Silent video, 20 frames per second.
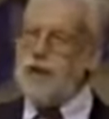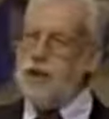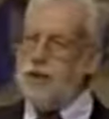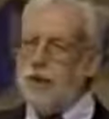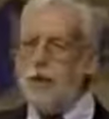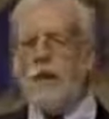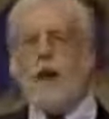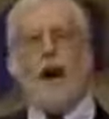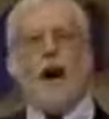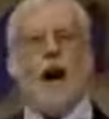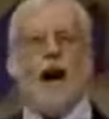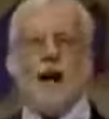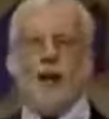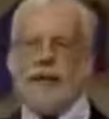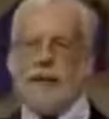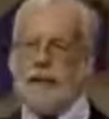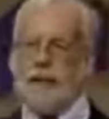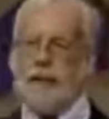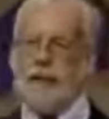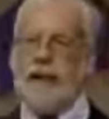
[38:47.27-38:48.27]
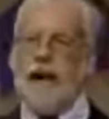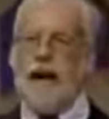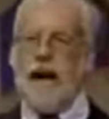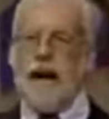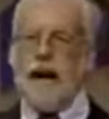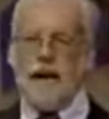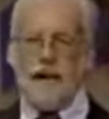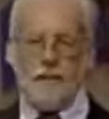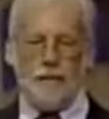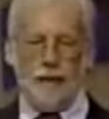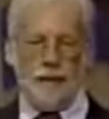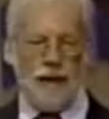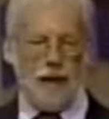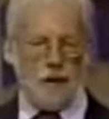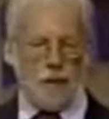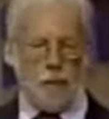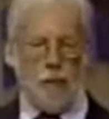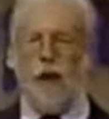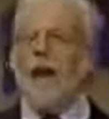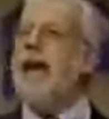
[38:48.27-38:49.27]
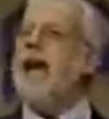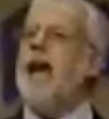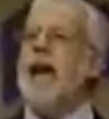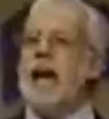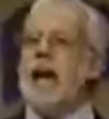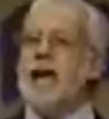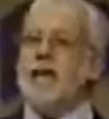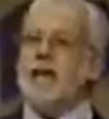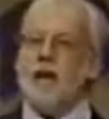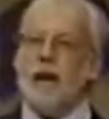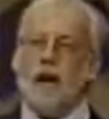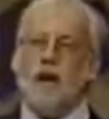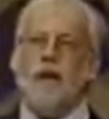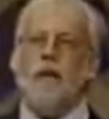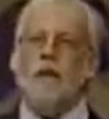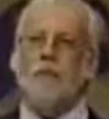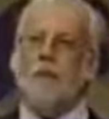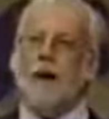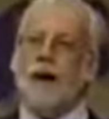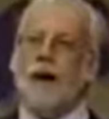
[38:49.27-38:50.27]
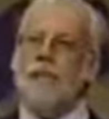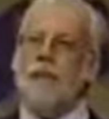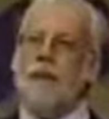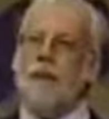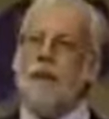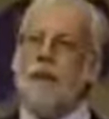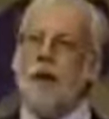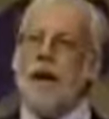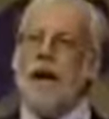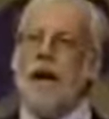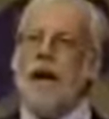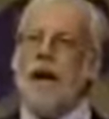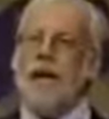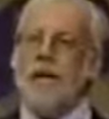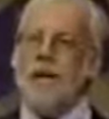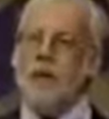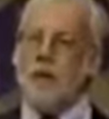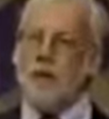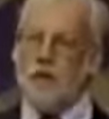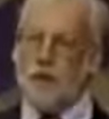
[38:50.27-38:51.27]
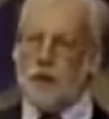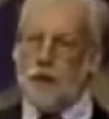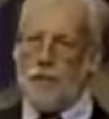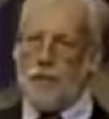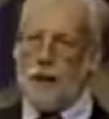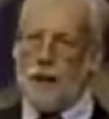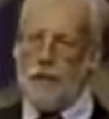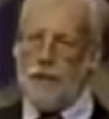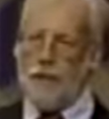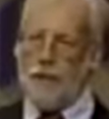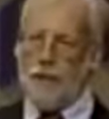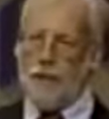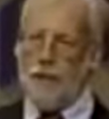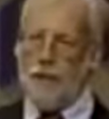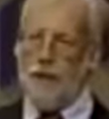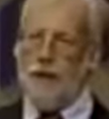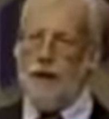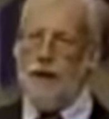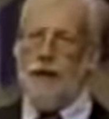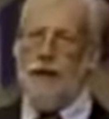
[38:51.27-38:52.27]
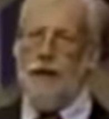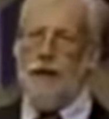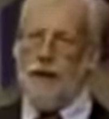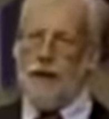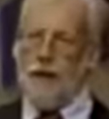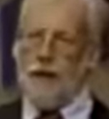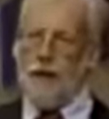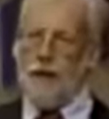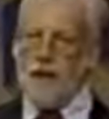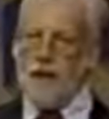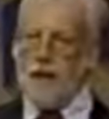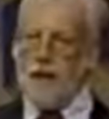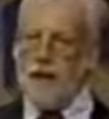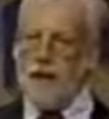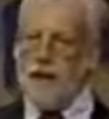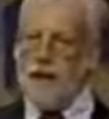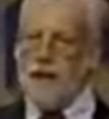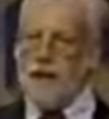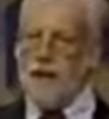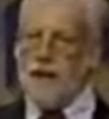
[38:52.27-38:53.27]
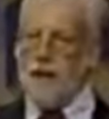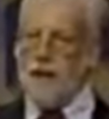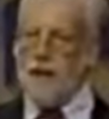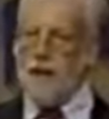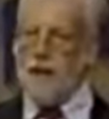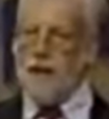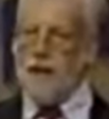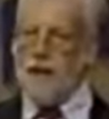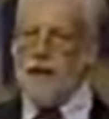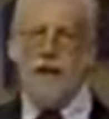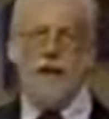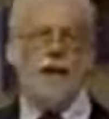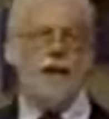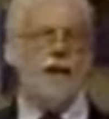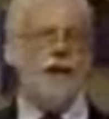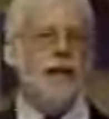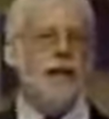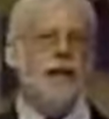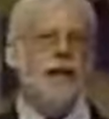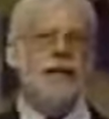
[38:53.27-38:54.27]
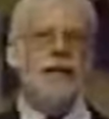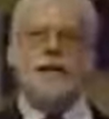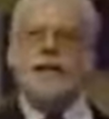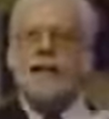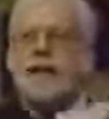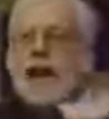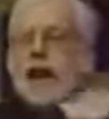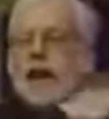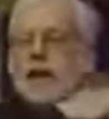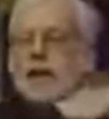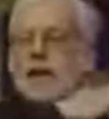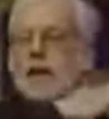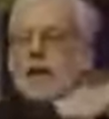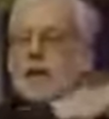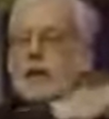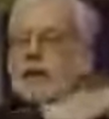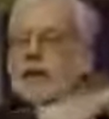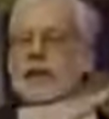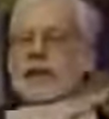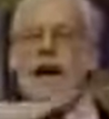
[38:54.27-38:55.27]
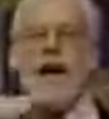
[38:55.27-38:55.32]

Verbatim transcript: is the due guard of the sign because one hand is under the Bible and one hand is over the Bible for the entered apprentice degree. This is the actual